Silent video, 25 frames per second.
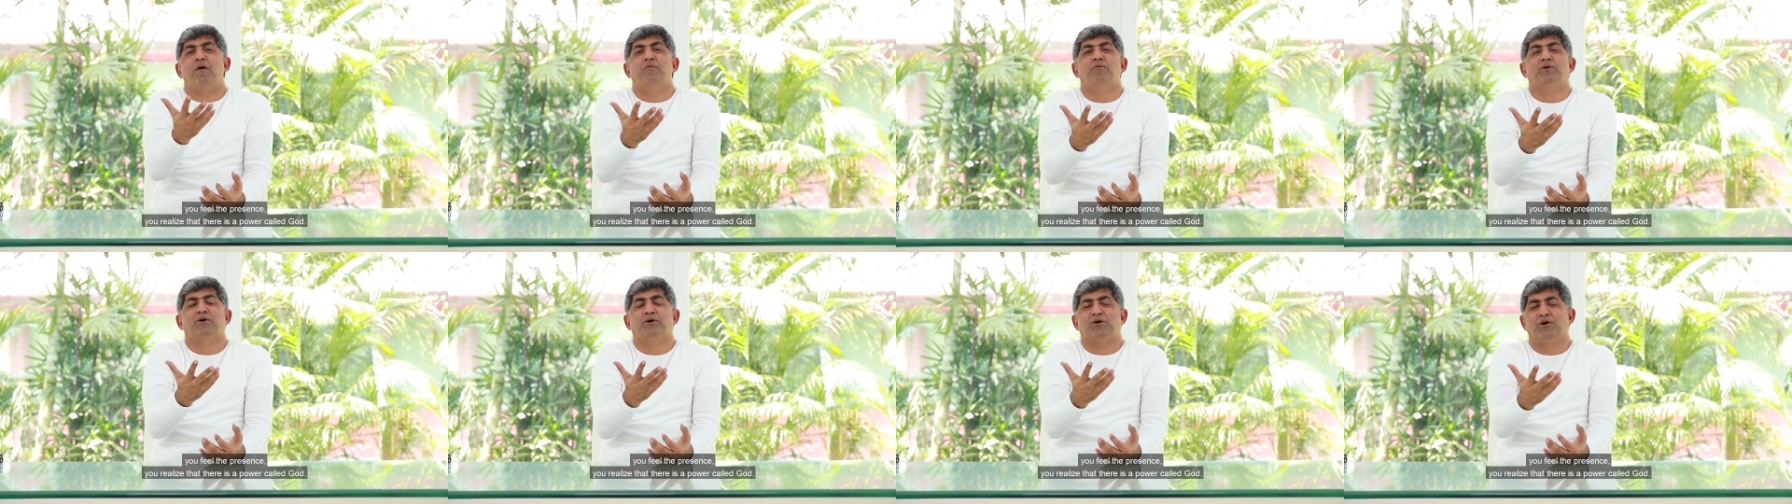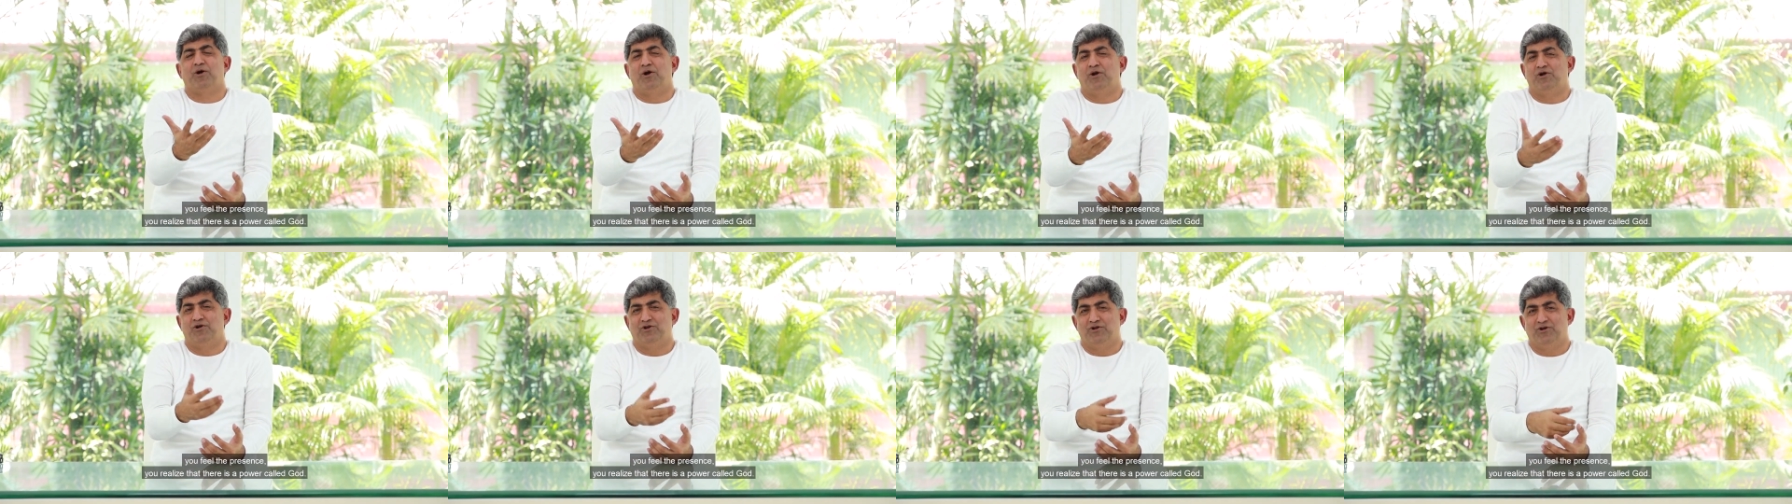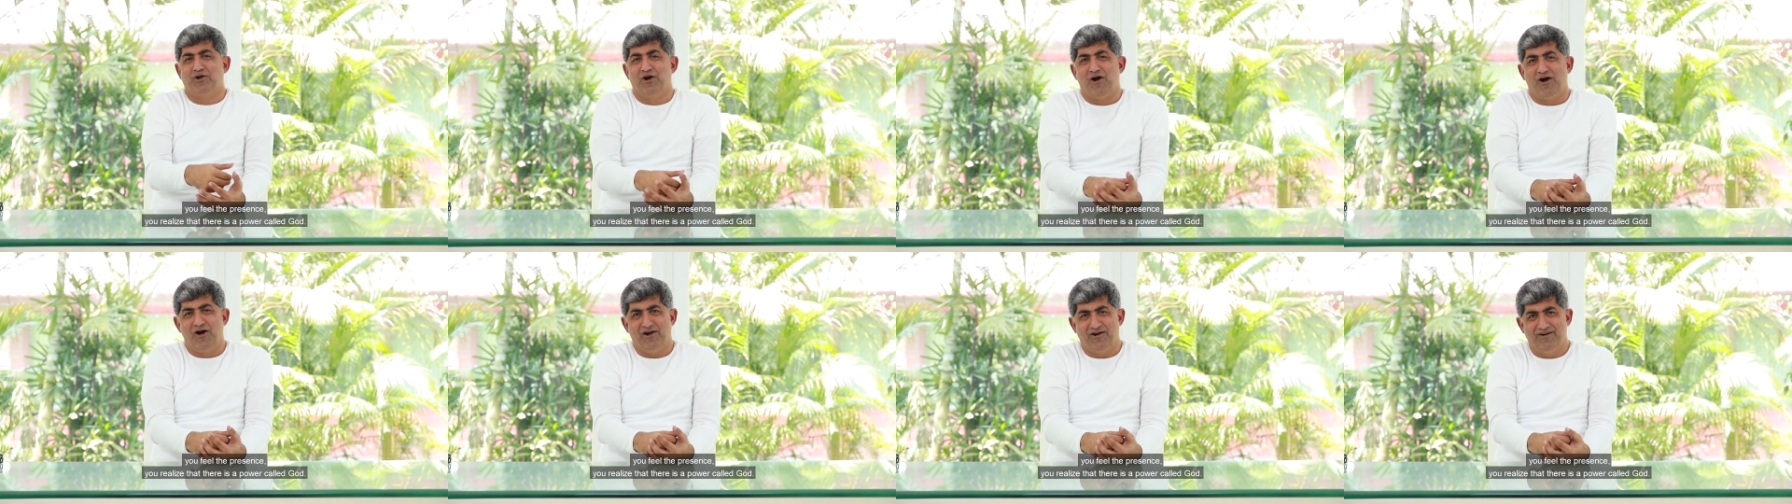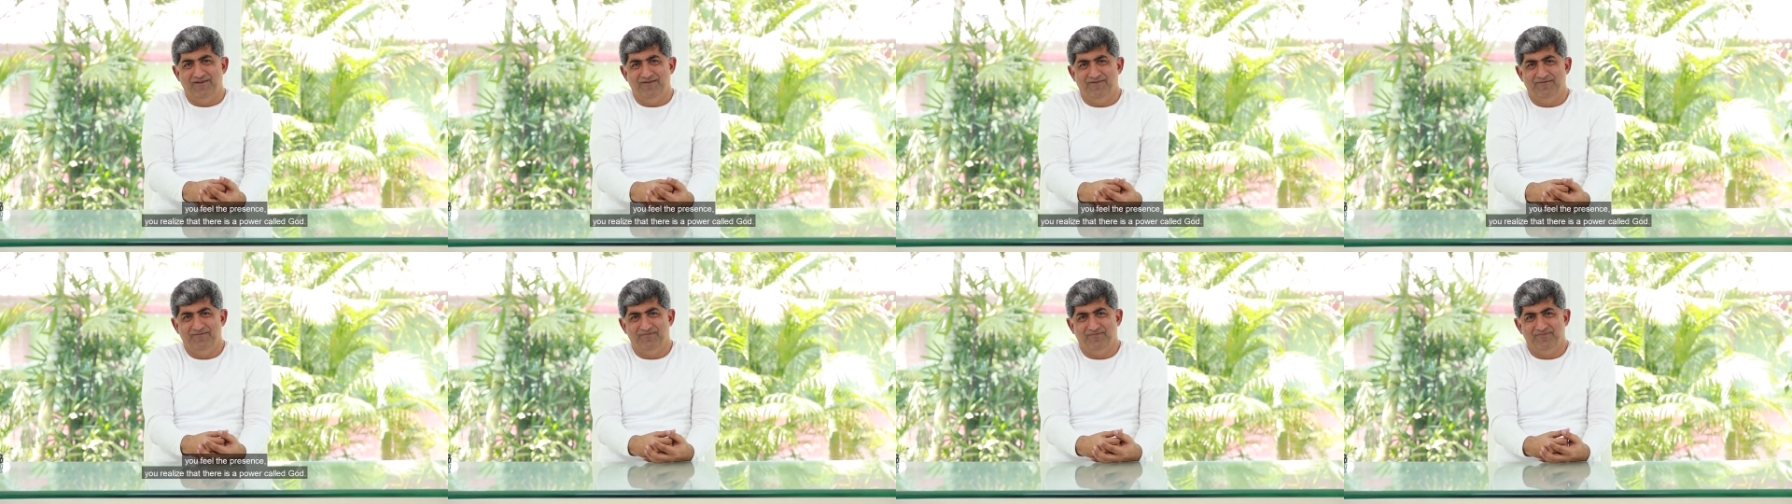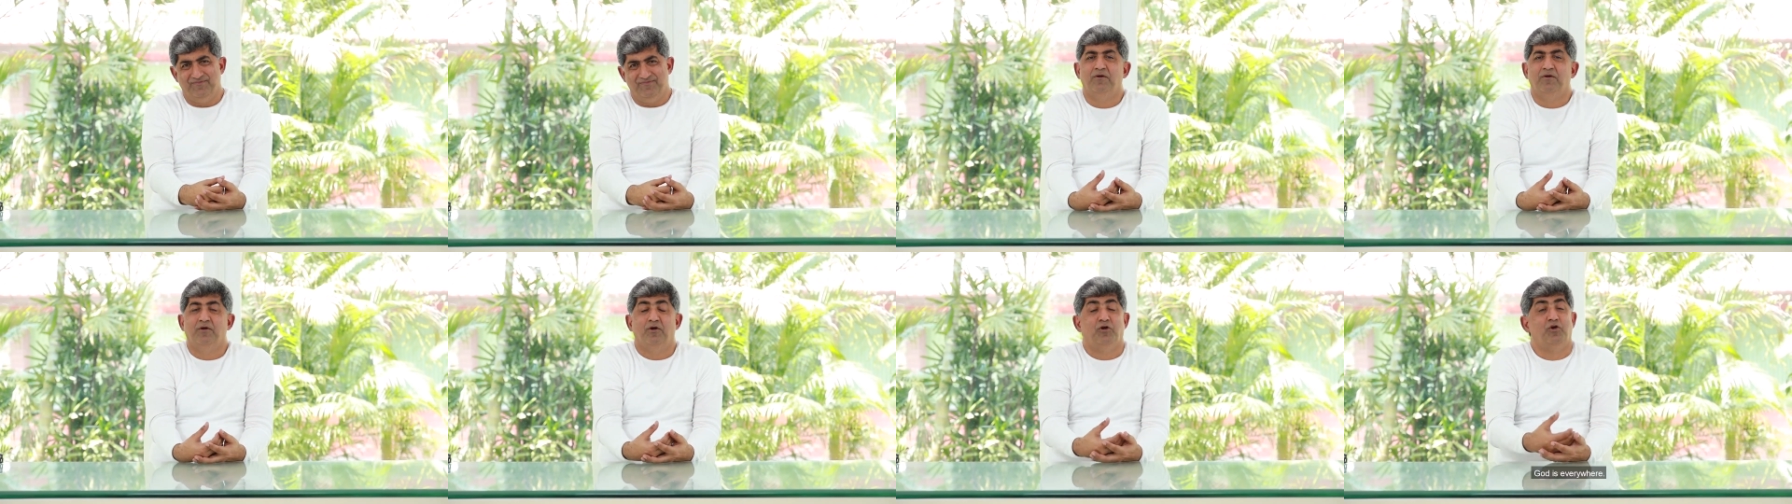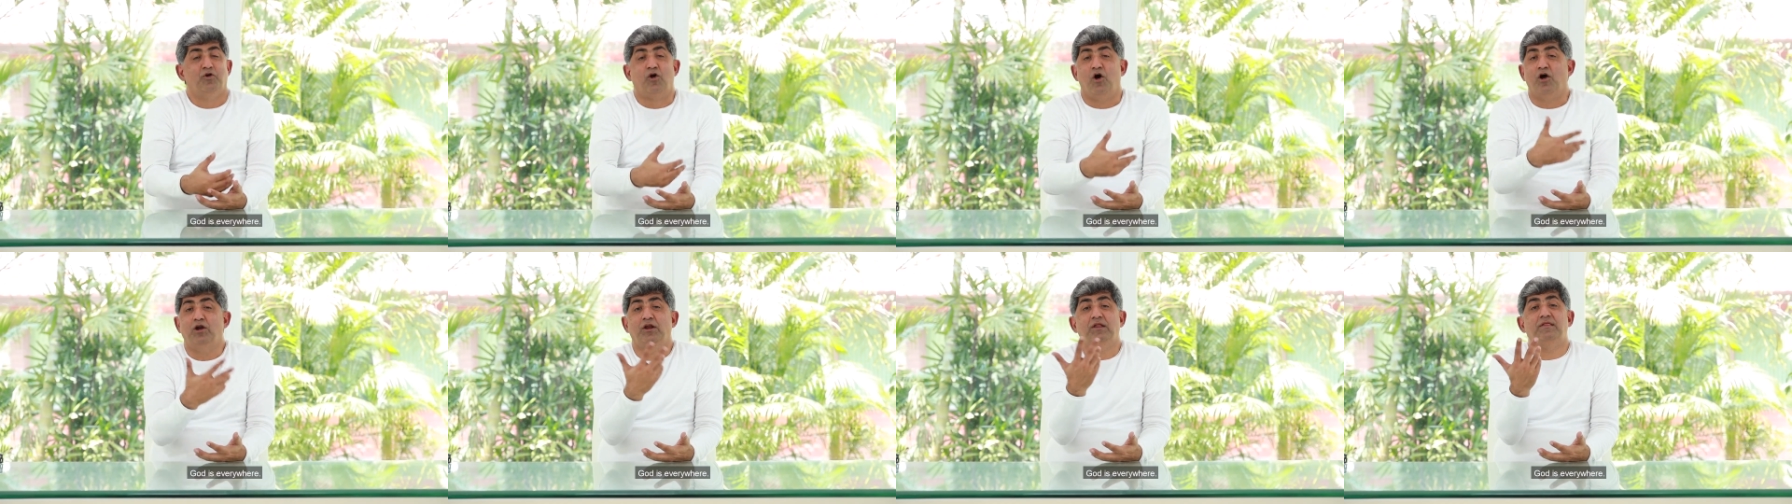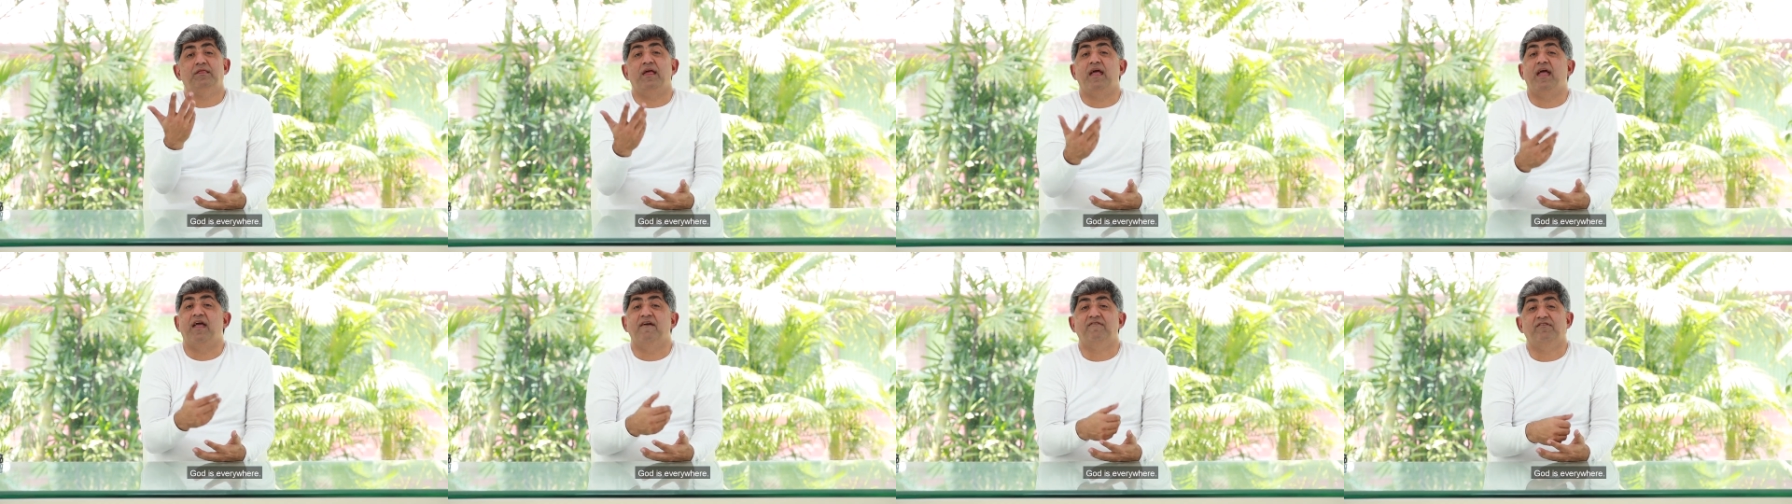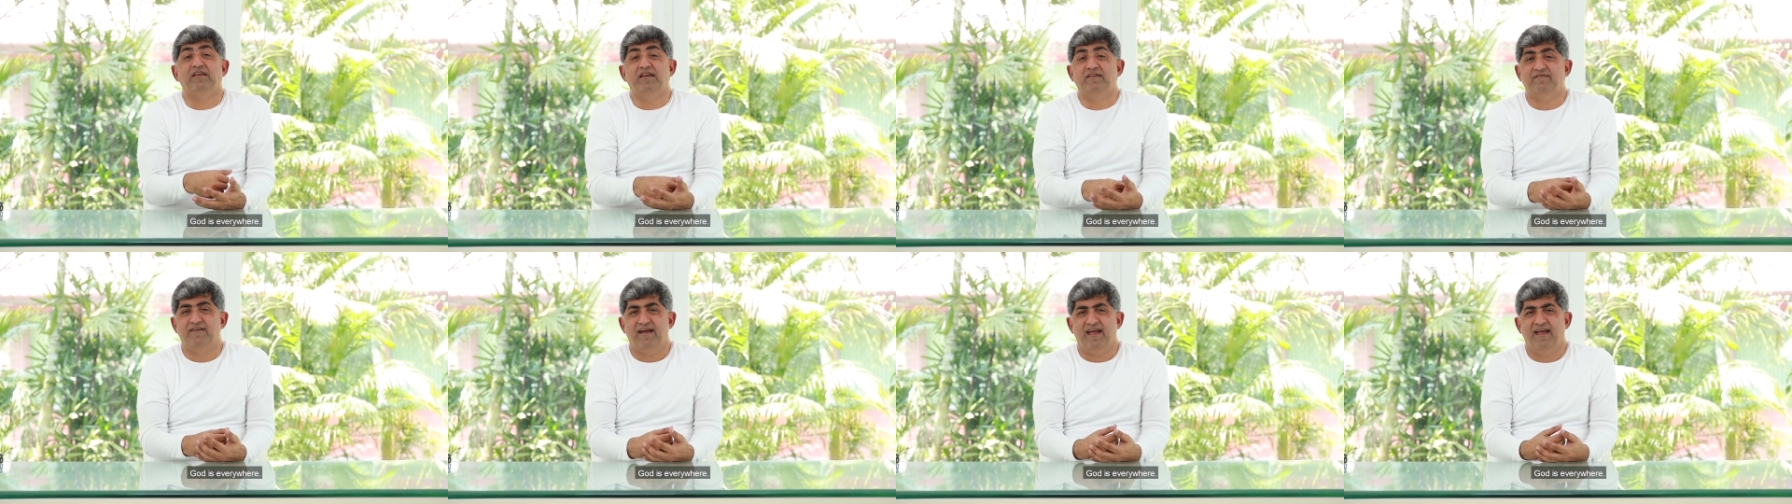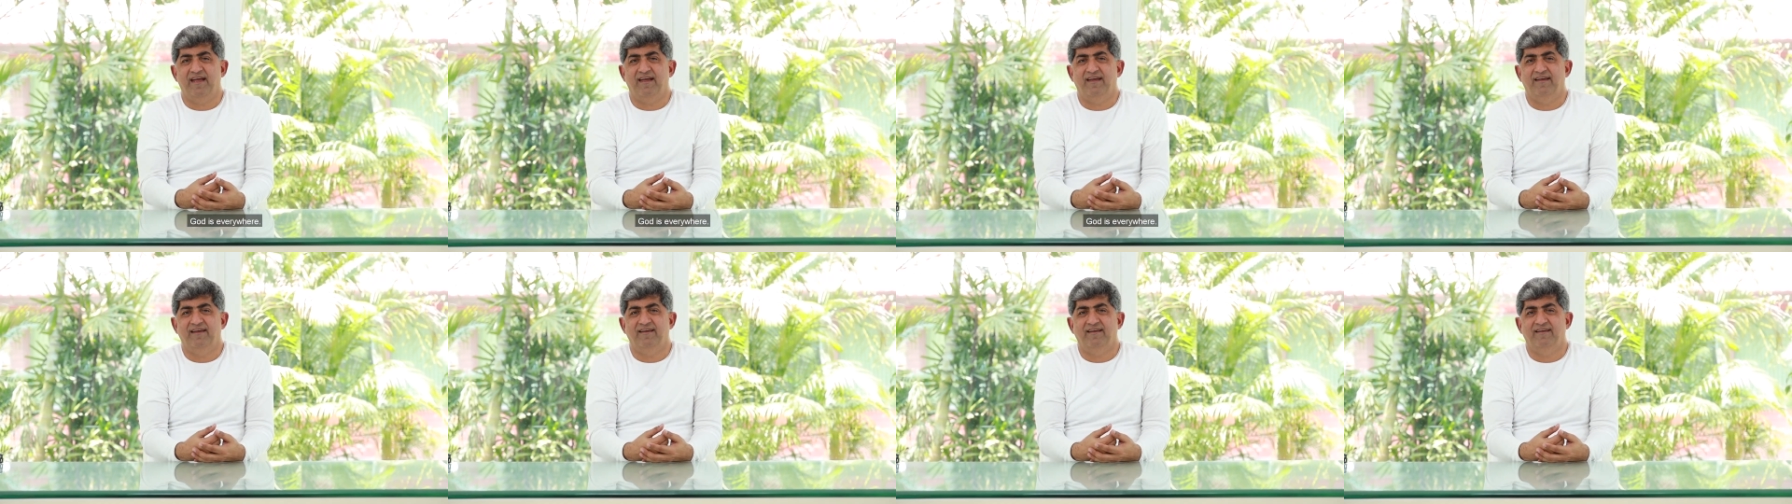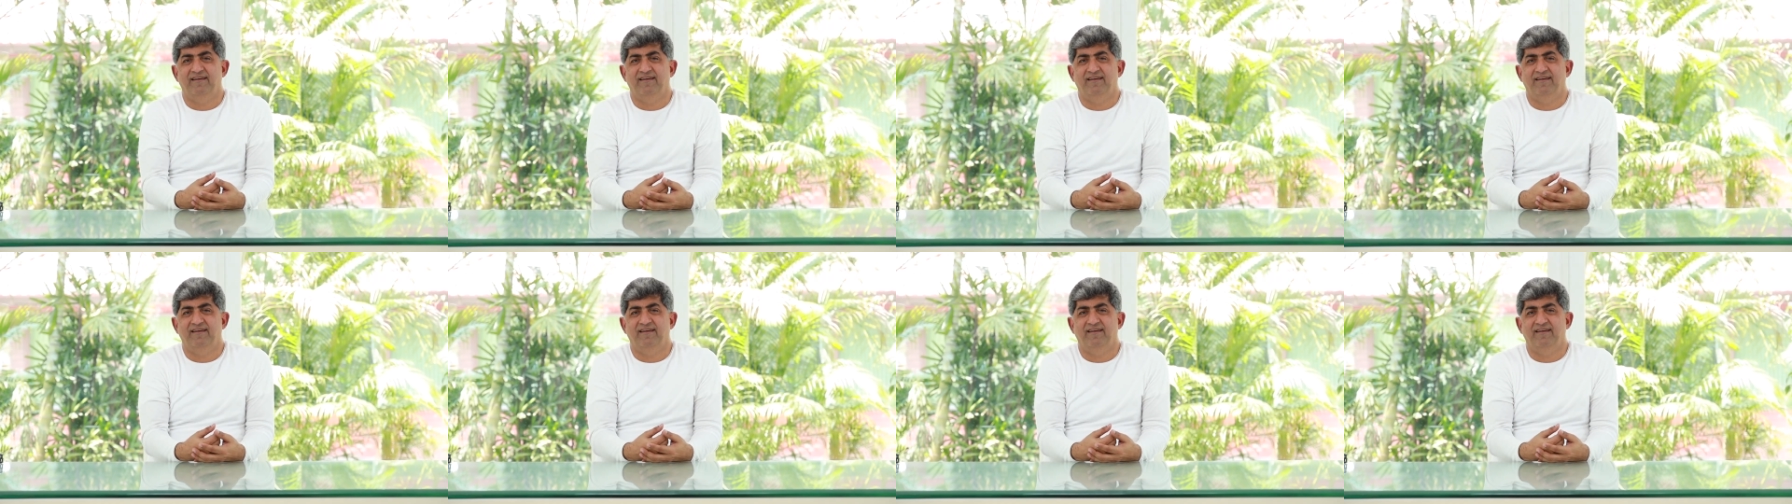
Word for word: power called God. God is everywhere.